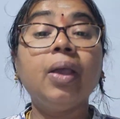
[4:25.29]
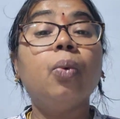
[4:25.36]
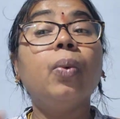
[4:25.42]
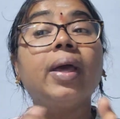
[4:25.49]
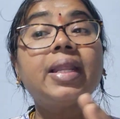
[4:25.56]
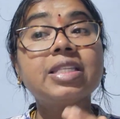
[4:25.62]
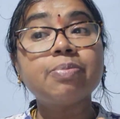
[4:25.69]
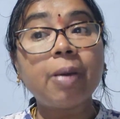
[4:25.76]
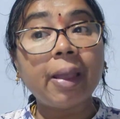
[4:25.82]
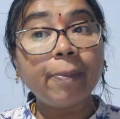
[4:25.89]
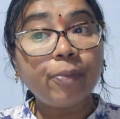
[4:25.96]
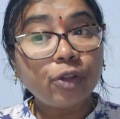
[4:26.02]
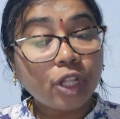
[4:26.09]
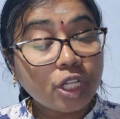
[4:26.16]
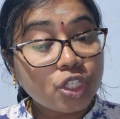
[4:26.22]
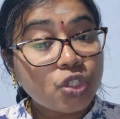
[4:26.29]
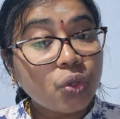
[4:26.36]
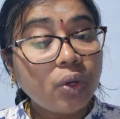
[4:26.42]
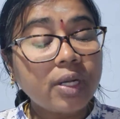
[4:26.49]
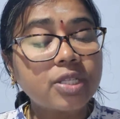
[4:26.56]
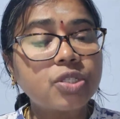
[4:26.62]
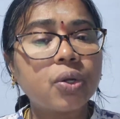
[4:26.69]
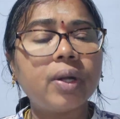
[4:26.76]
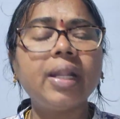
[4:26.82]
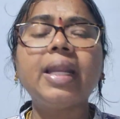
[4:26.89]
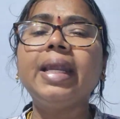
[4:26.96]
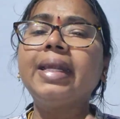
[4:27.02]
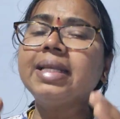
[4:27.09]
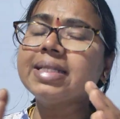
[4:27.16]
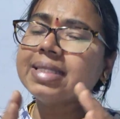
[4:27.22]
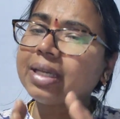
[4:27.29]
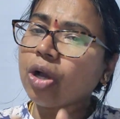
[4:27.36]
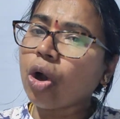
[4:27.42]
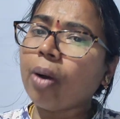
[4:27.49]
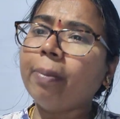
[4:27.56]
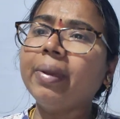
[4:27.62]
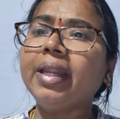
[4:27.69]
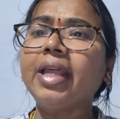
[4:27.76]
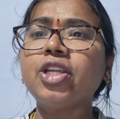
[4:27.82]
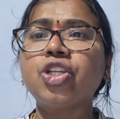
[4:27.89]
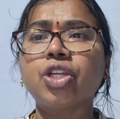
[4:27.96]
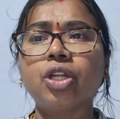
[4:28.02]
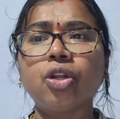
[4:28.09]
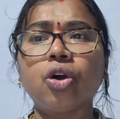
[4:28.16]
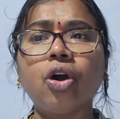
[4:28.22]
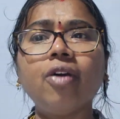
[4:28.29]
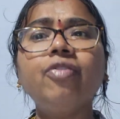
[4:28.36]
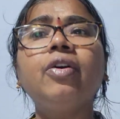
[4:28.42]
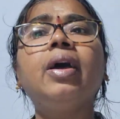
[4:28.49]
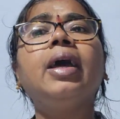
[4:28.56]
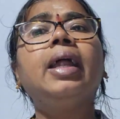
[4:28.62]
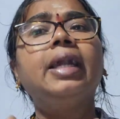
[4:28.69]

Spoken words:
Whereas bipolar 2 disorder, it is the combination of